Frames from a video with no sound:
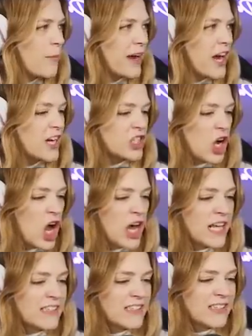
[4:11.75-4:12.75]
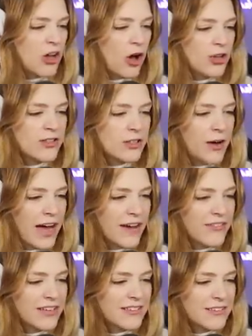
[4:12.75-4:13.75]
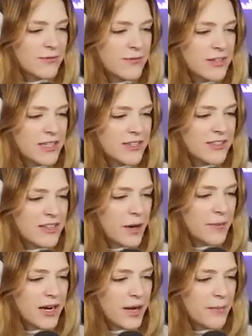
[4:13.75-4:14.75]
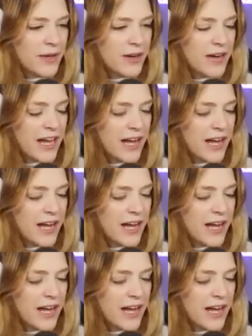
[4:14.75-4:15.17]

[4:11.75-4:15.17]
Oh my gosh, August is also having some fears coming up here